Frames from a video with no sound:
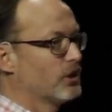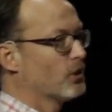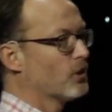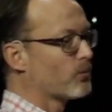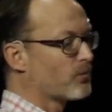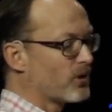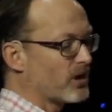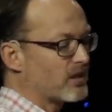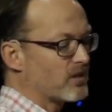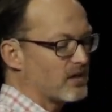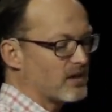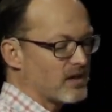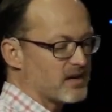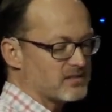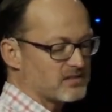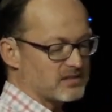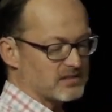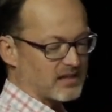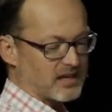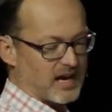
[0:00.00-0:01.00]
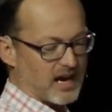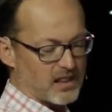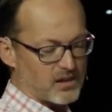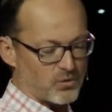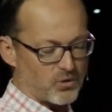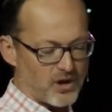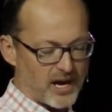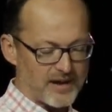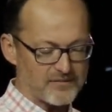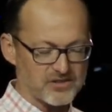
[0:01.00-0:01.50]
You'll bring this, and
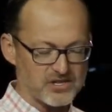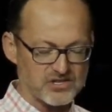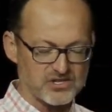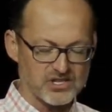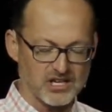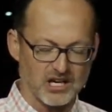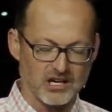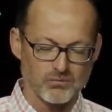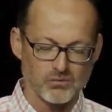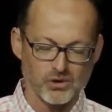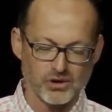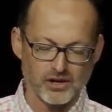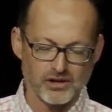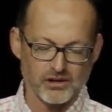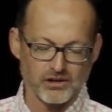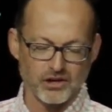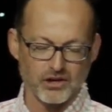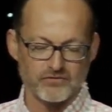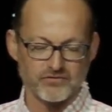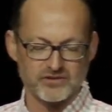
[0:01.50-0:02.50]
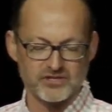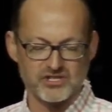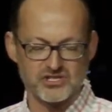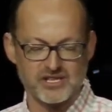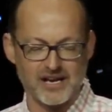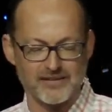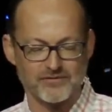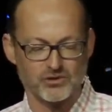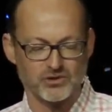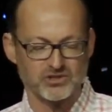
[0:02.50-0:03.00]
together we'll have this ceremony. It'll go for
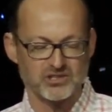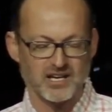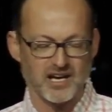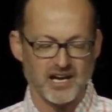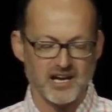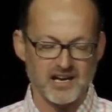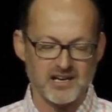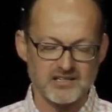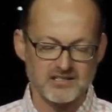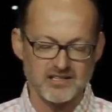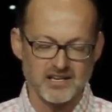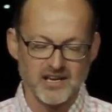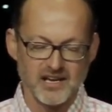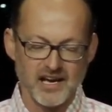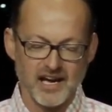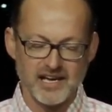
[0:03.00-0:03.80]
several days.